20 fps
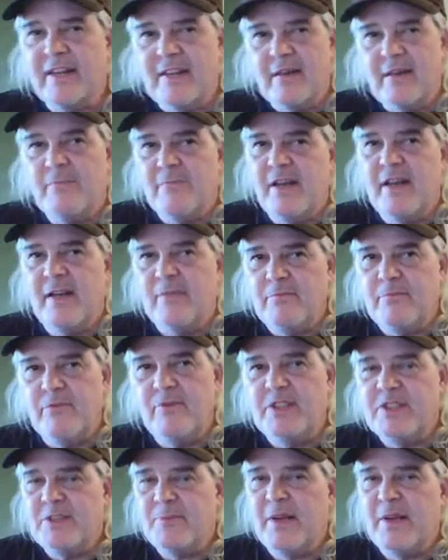I
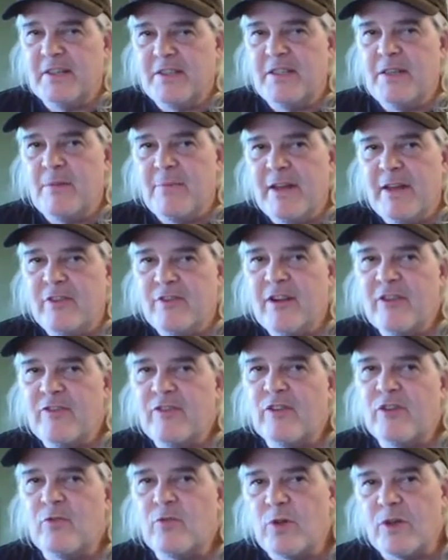respect the amount of
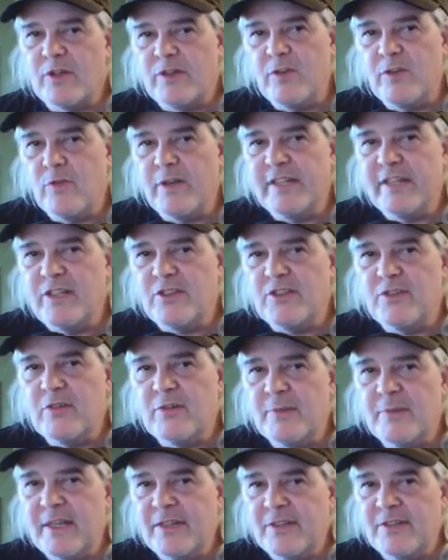effort and work that went into it
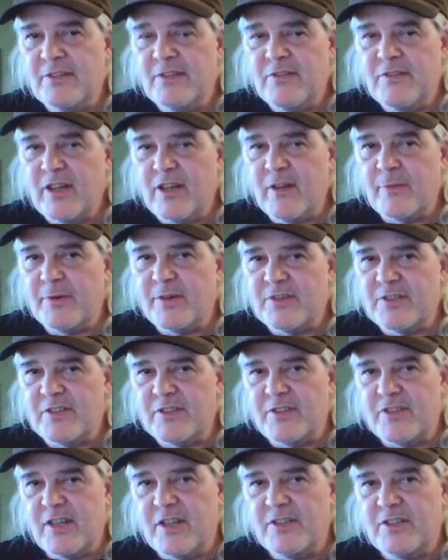by the developers and
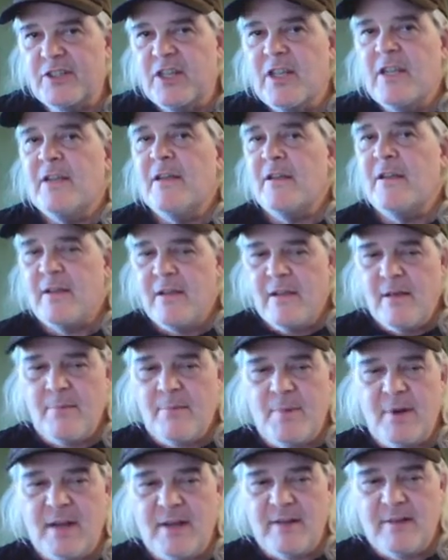such,
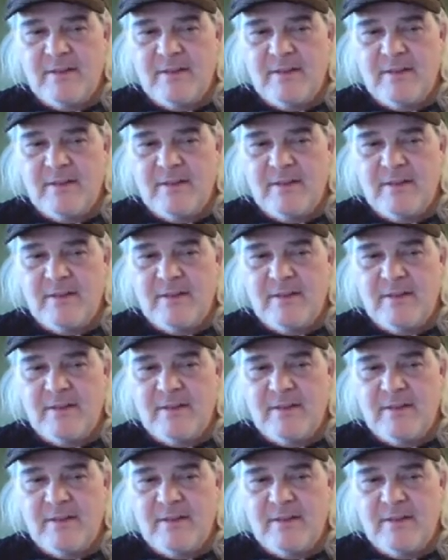but